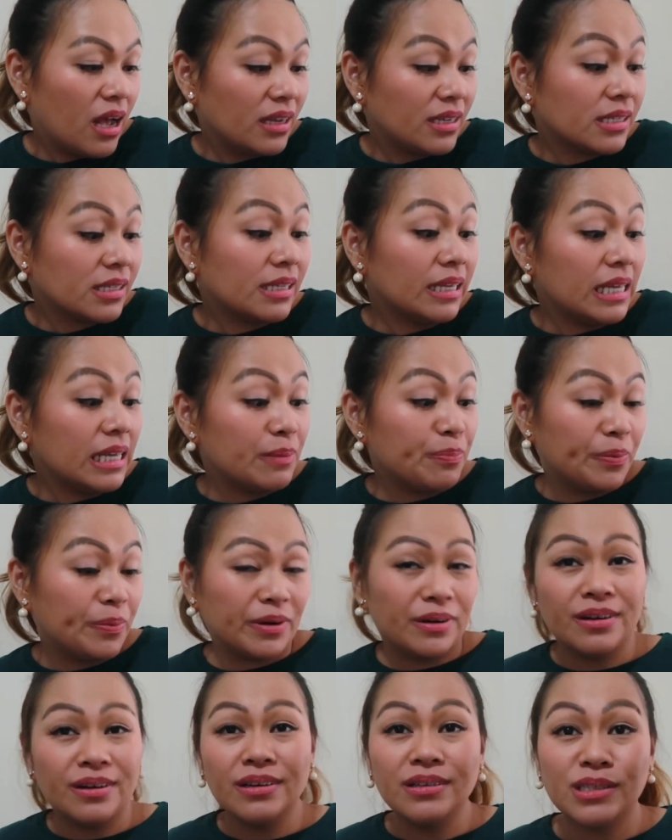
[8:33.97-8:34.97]

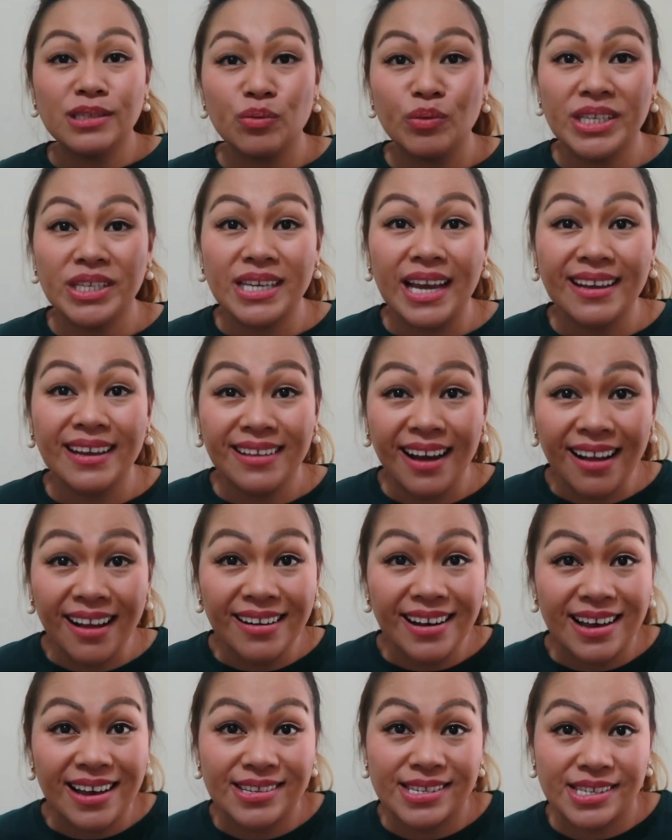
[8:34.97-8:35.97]
slippers, which I got
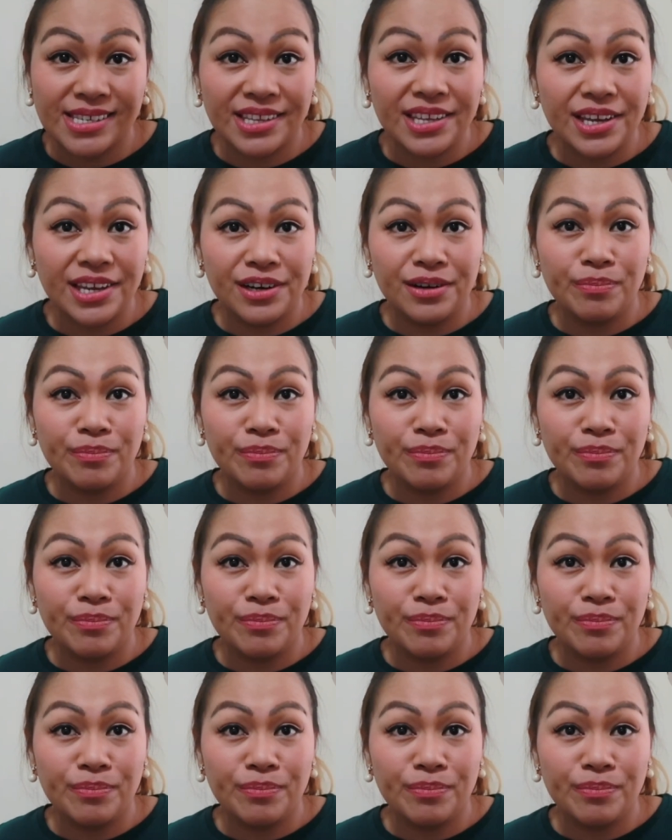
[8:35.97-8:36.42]
last year,